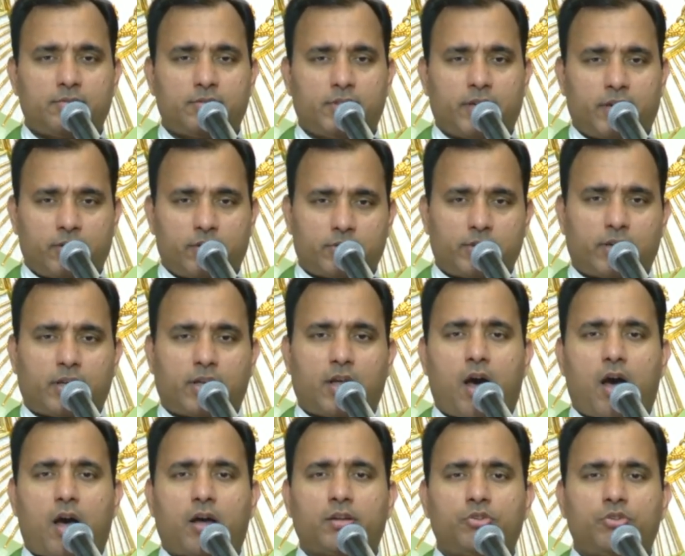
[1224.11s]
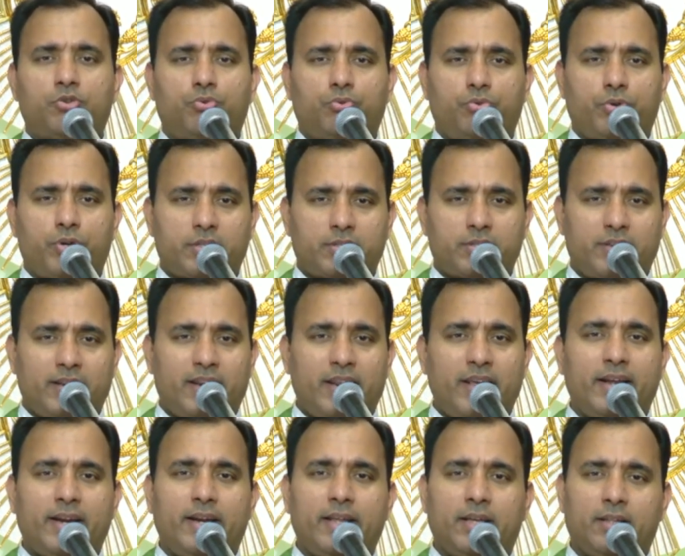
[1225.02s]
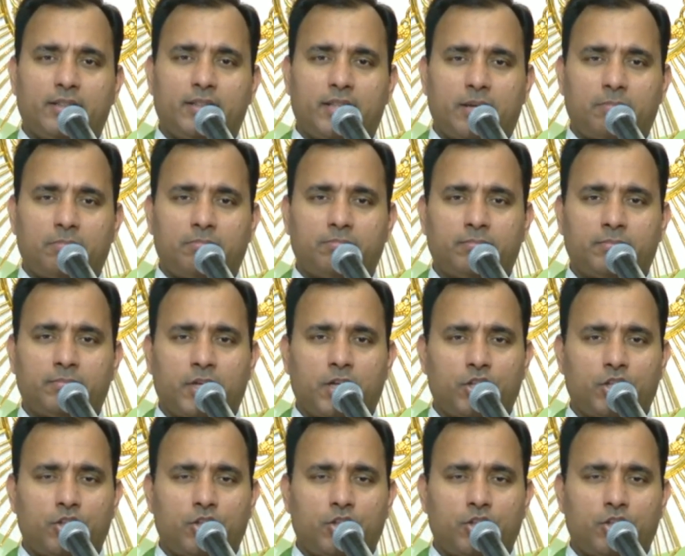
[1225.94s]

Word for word: there is a God who is leading them